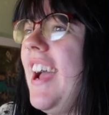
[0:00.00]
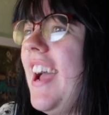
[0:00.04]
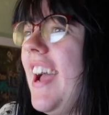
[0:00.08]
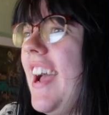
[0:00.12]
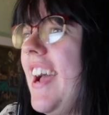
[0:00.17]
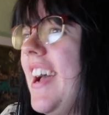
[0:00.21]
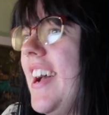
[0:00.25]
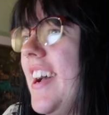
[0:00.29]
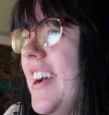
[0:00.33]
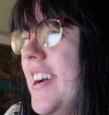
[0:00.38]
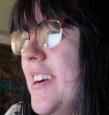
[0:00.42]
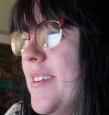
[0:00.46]

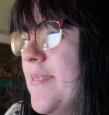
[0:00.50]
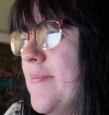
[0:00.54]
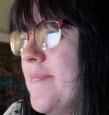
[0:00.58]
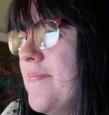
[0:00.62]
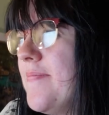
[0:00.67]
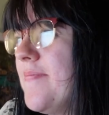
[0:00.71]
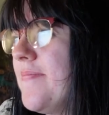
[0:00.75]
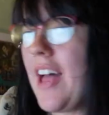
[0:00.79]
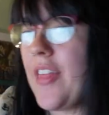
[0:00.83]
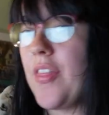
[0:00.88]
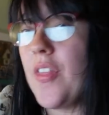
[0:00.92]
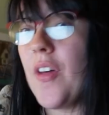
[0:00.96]

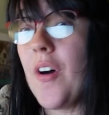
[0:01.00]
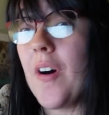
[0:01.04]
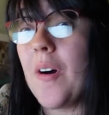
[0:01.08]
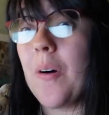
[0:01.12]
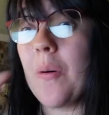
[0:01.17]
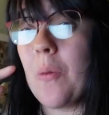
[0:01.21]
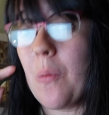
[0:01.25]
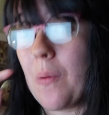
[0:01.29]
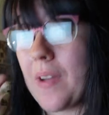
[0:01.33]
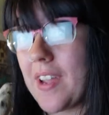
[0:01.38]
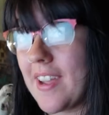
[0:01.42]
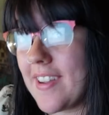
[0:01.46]
I
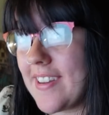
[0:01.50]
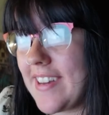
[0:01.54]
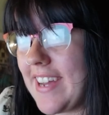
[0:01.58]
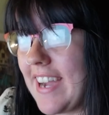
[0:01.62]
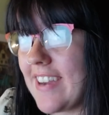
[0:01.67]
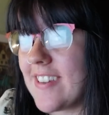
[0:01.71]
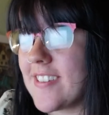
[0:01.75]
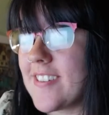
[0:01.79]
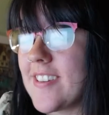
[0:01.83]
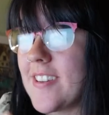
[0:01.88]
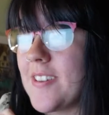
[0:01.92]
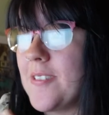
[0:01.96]
thought we could
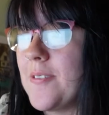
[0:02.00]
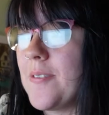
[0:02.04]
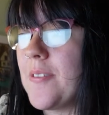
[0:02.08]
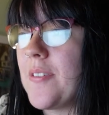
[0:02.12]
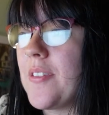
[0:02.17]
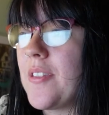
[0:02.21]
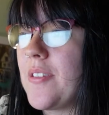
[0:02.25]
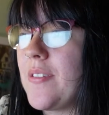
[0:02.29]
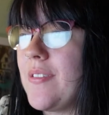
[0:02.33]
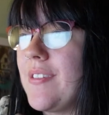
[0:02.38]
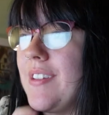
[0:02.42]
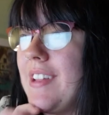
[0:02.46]
actually go
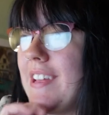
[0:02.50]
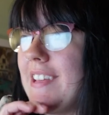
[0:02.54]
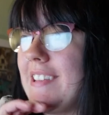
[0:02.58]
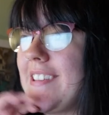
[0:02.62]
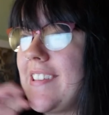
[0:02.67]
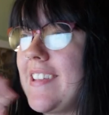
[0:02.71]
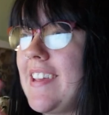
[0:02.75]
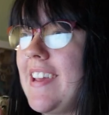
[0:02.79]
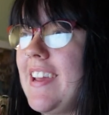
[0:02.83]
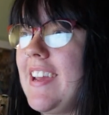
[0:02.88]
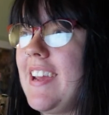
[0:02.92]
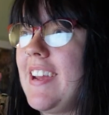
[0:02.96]
through
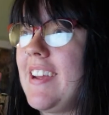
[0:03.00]
this